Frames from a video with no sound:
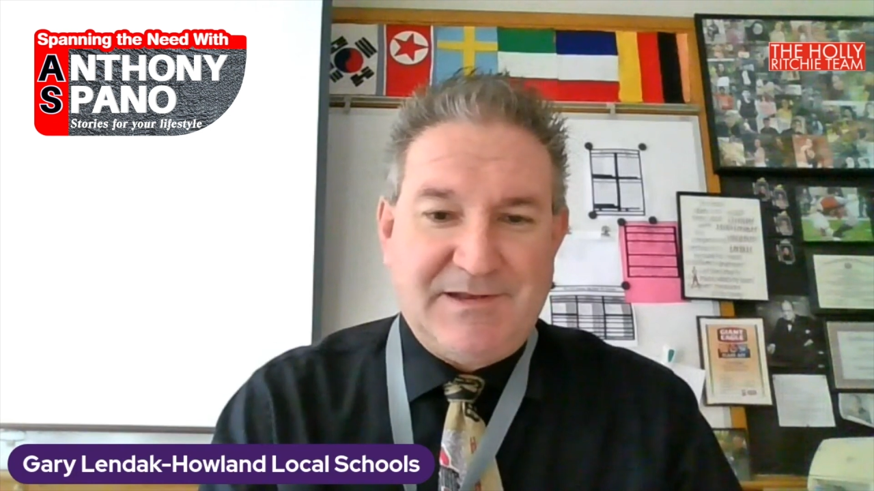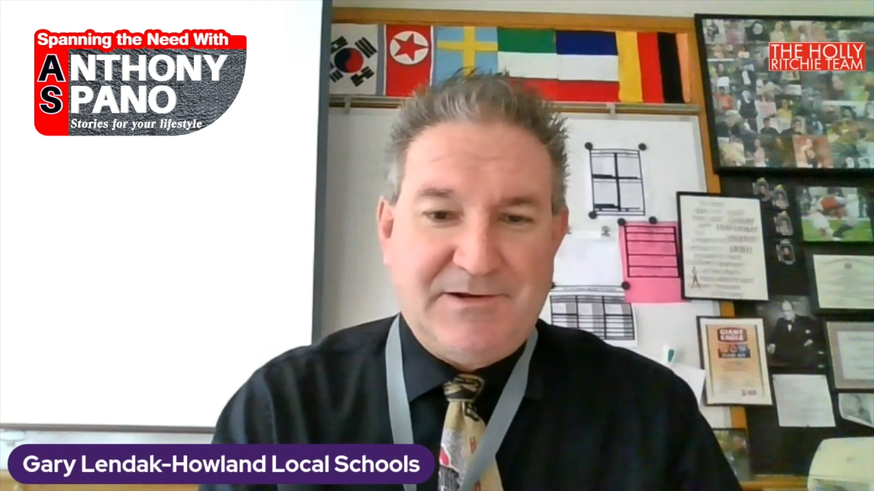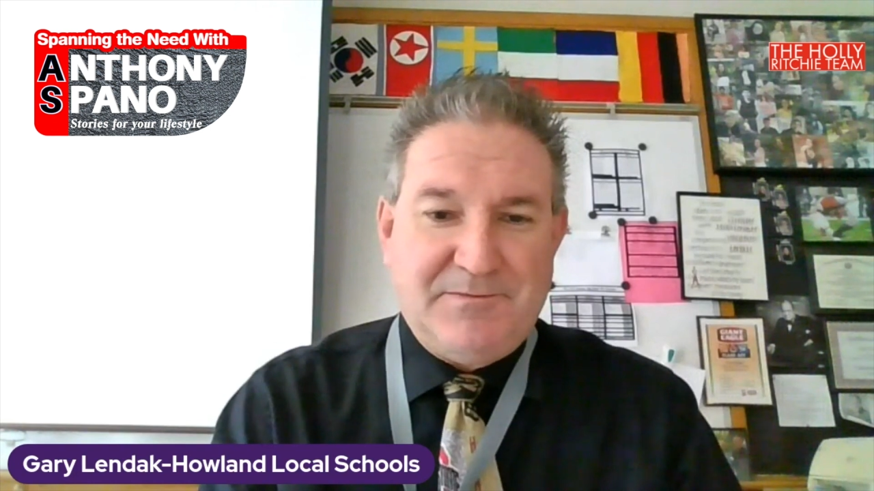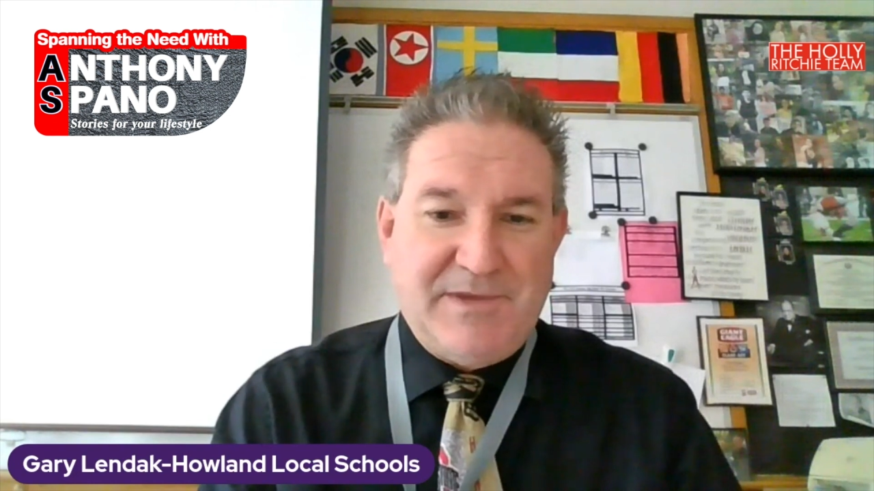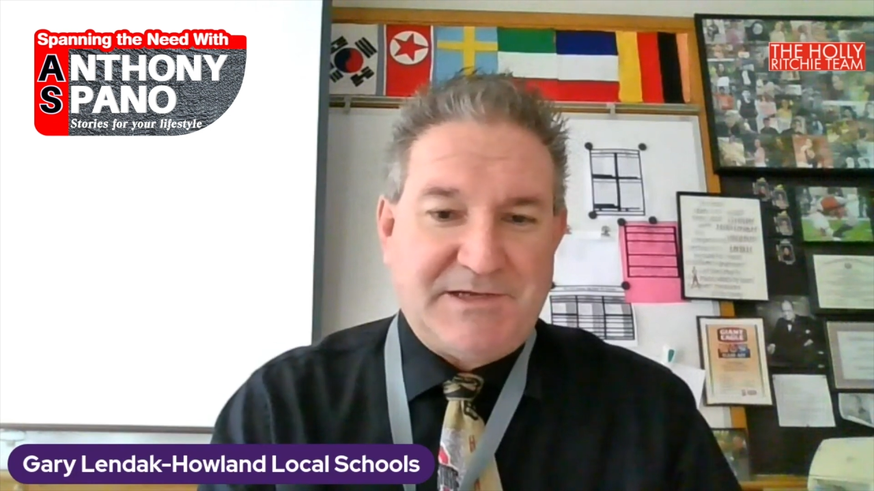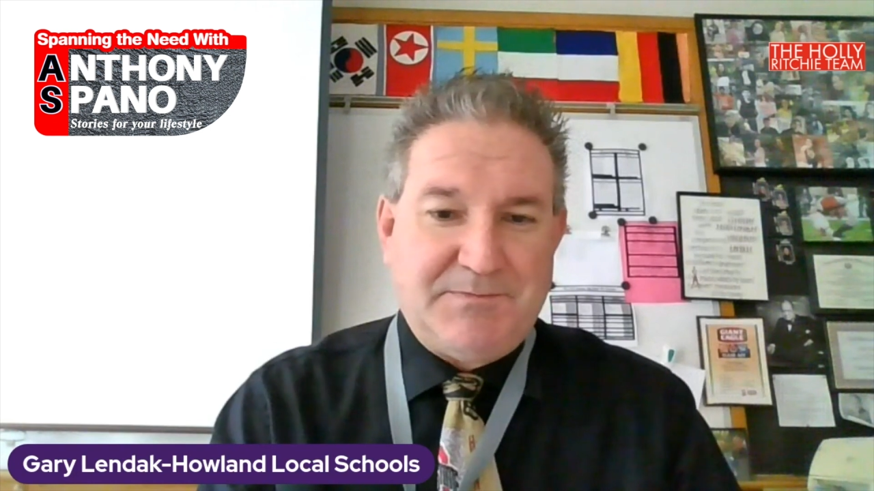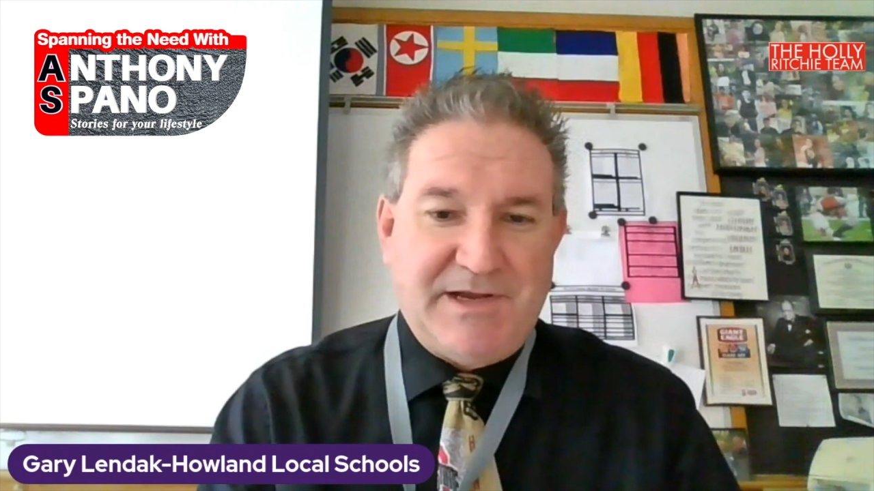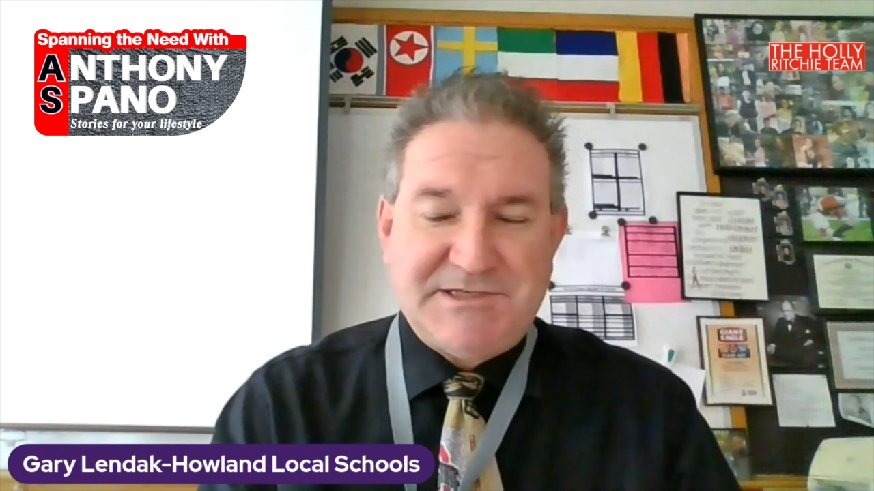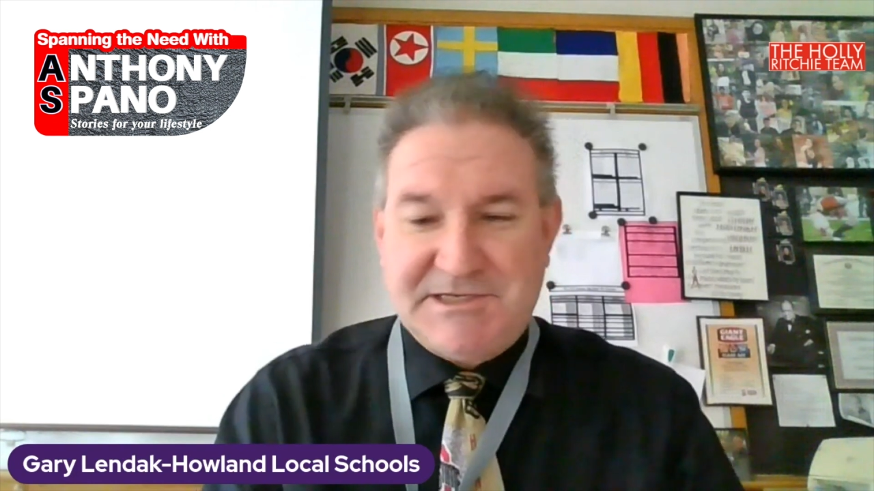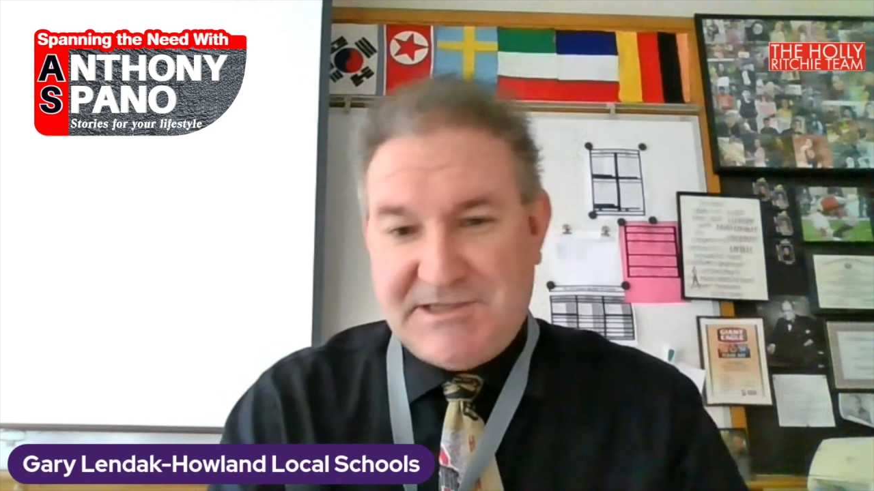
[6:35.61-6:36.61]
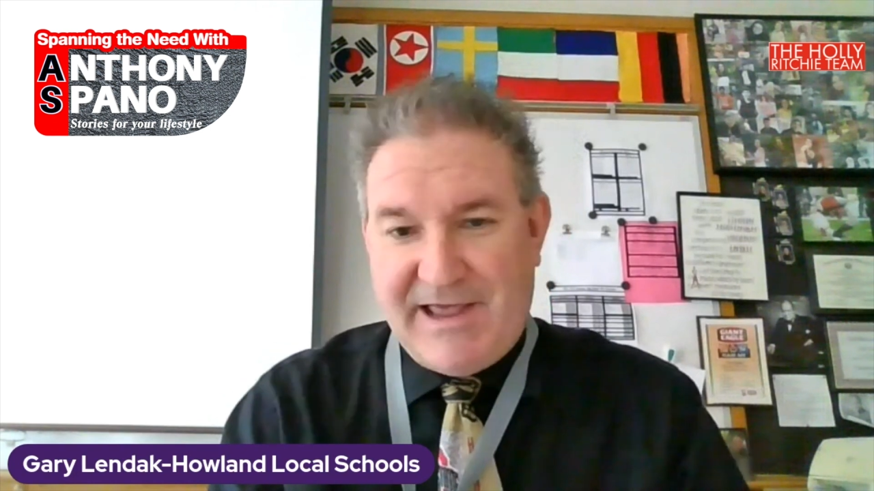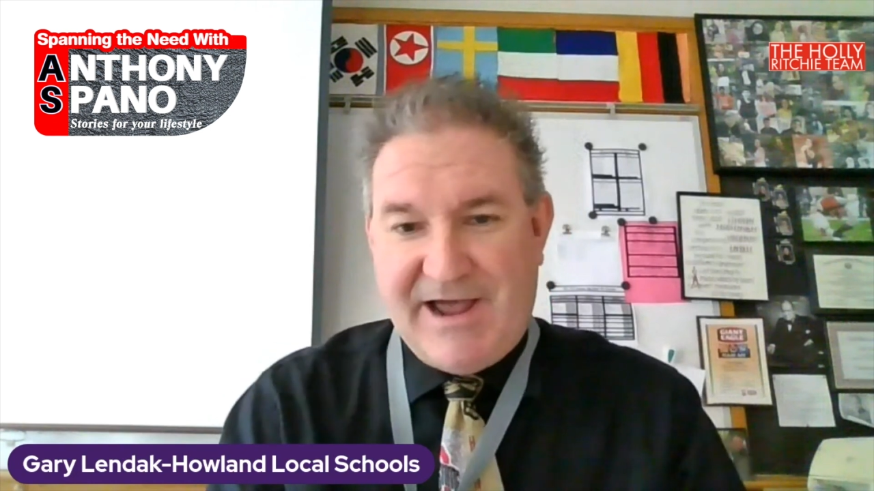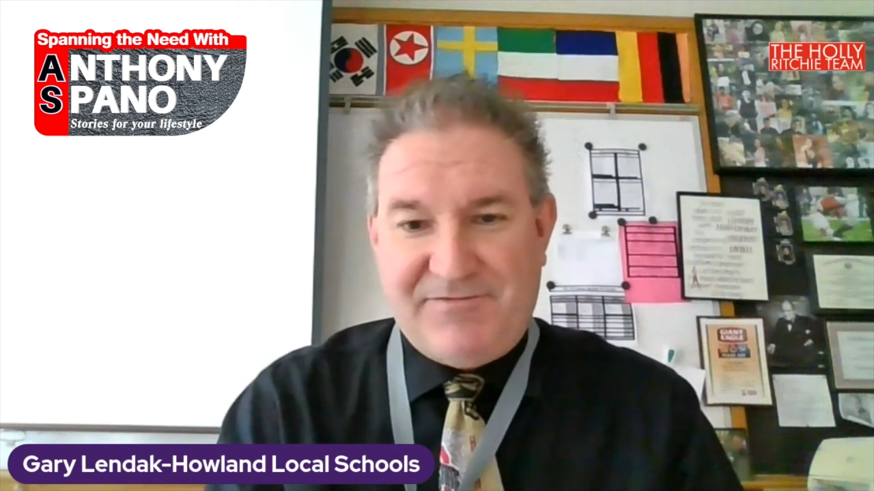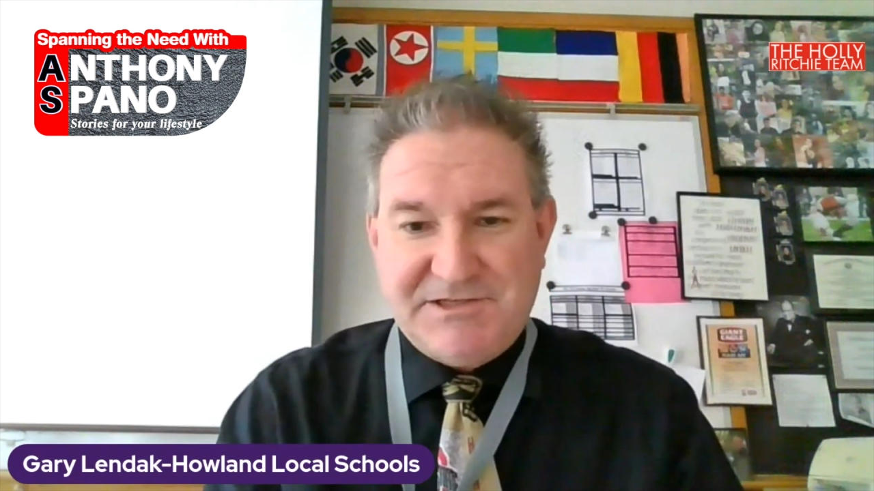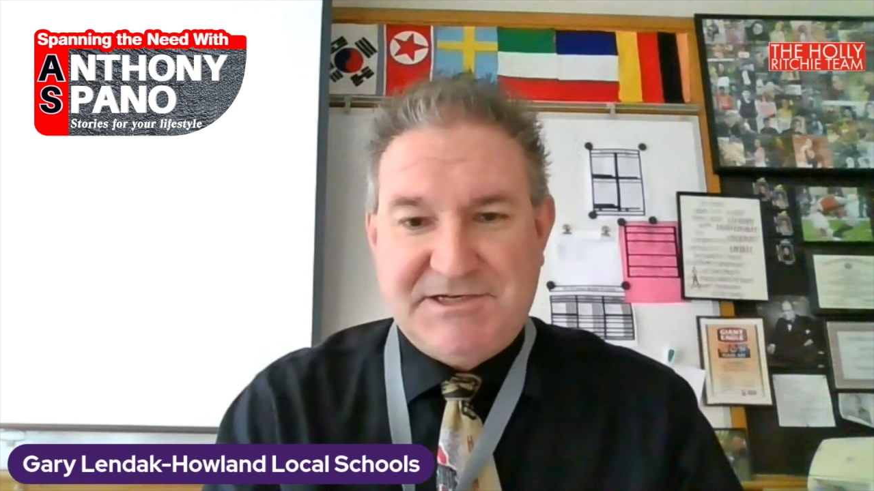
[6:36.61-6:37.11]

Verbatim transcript: you know make, makes us laugh